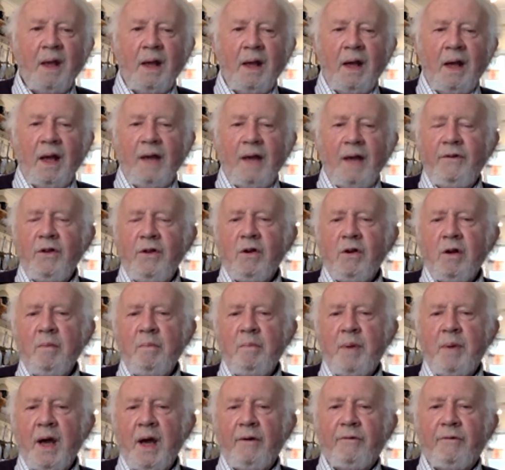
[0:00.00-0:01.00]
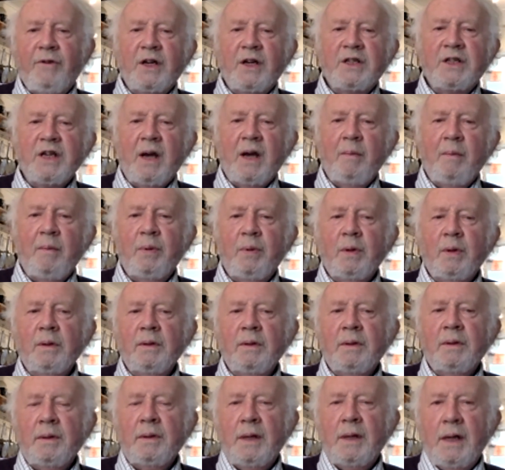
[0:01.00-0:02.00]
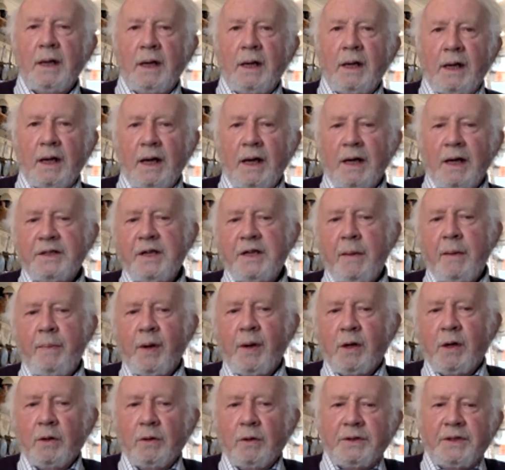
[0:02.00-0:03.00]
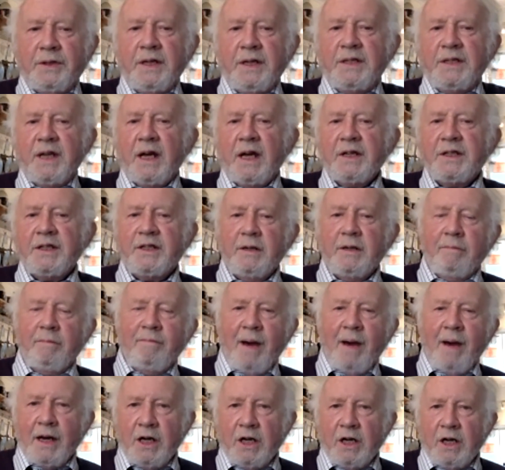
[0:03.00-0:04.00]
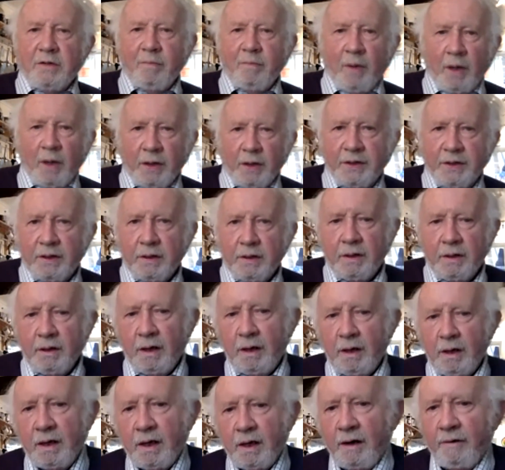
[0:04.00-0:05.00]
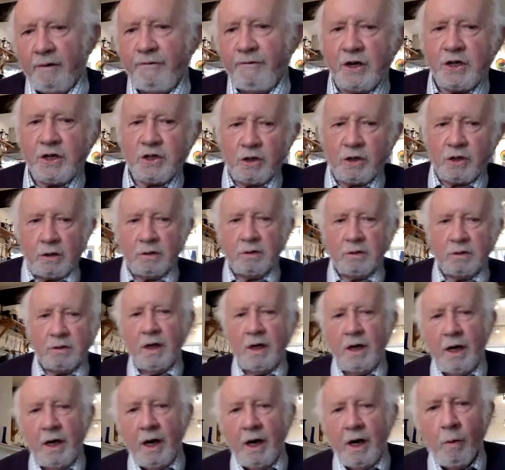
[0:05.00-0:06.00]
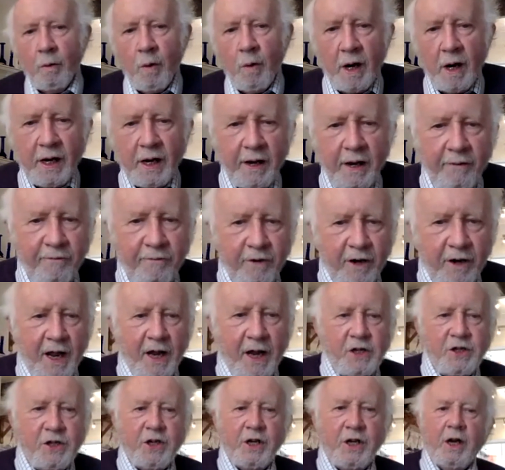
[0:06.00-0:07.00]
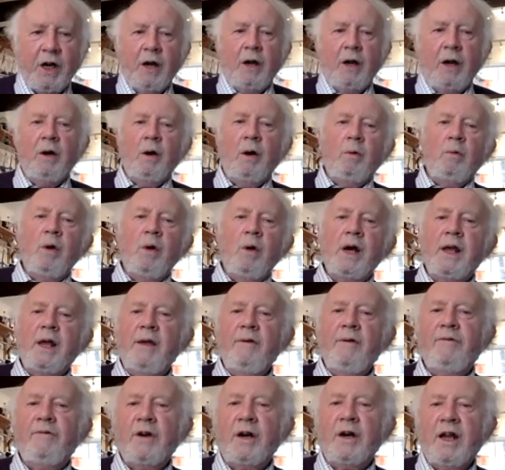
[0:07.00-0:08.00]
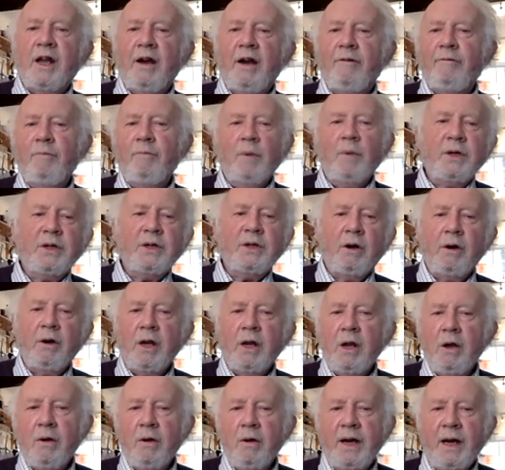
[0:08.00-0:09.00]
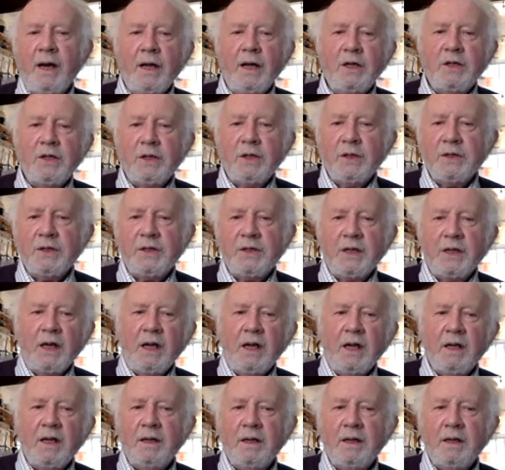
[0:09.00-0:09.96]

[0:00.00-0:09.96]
If you compare, for example, a typical disaster management official working for an NGO or working for a government or a UN agency,